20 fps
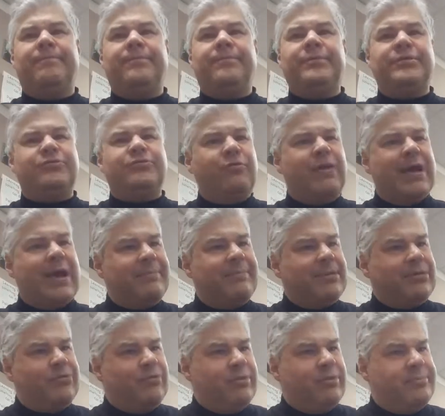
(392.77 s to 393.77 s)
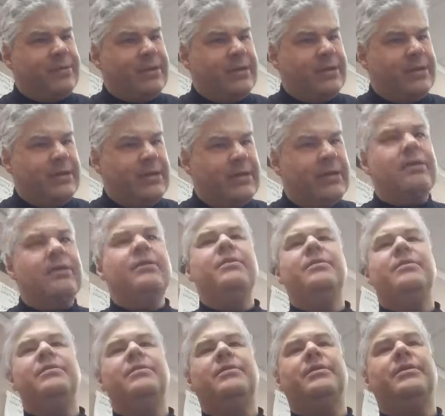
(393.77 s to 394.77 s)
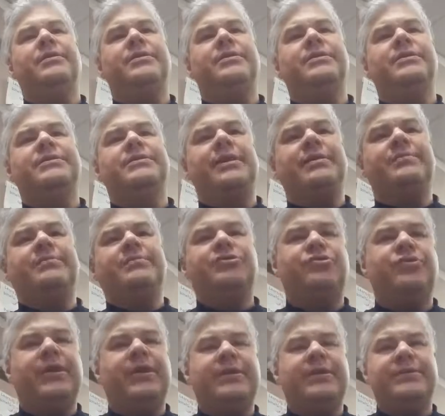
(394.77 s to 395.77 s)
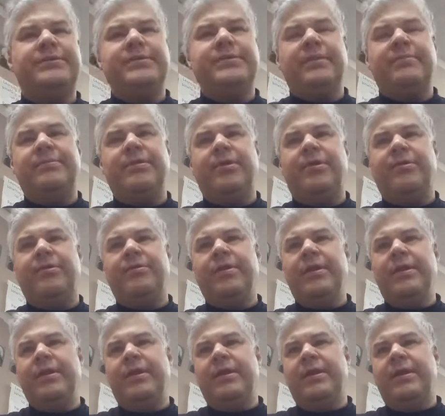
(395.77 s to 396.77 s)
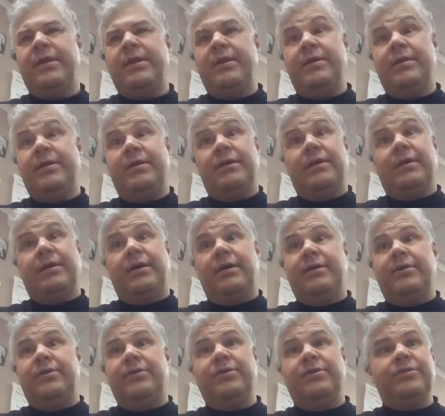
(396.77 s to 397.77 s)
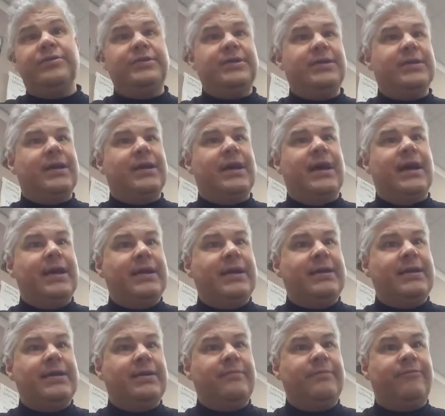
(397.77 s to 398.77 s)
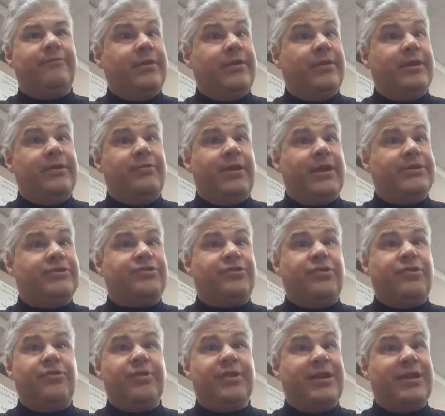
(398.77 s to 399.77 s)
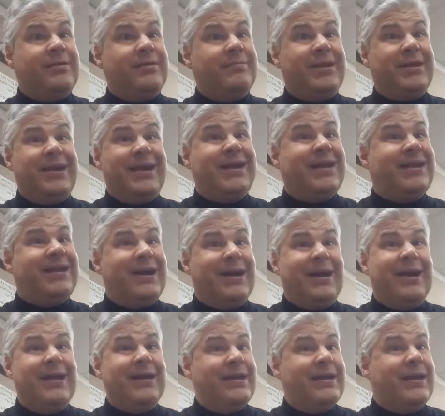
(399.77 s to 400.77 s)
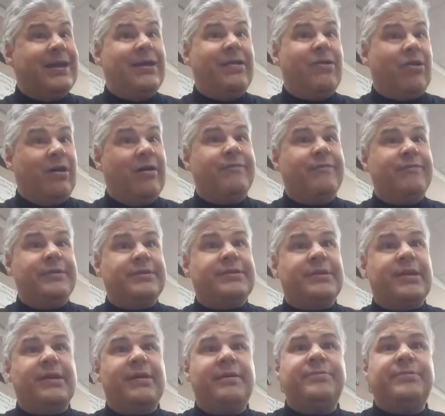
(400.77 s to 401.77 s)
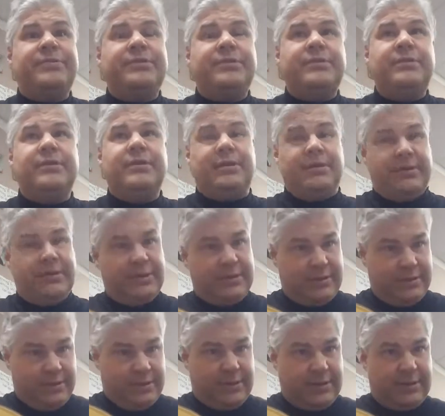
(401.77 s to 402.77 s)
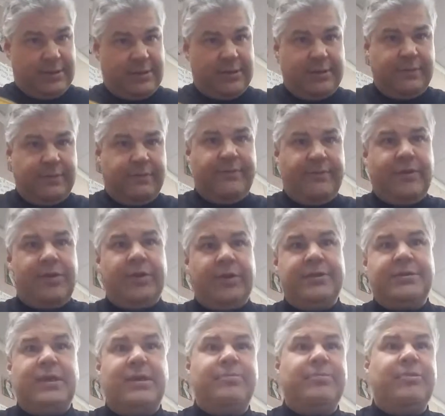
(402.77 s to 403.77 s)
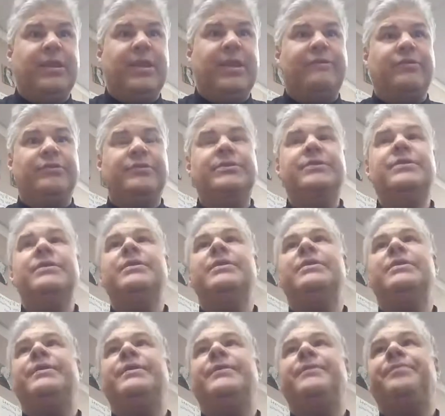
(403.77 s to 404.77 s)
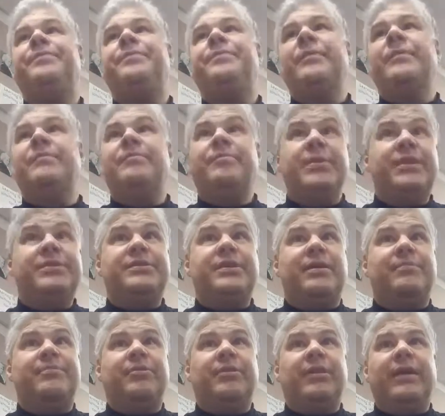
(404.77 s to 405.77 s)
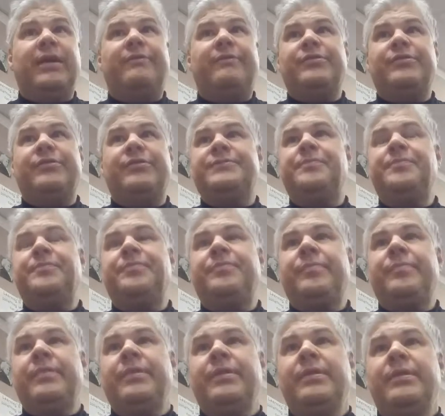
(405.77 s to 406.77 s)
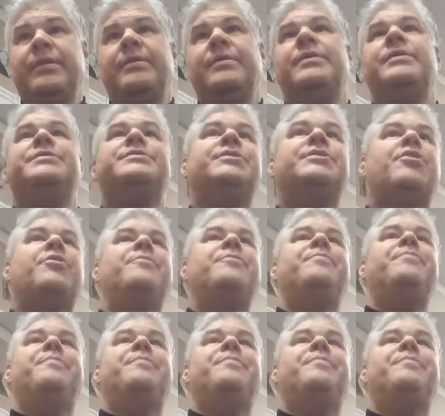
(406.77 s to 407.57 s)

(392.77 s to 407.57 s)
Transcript: just rapid repeating on the same string, same note. You're using I and M, free and rest stroke, M and A, I and A, oftentimes in various upper levels, mid to upper levels. So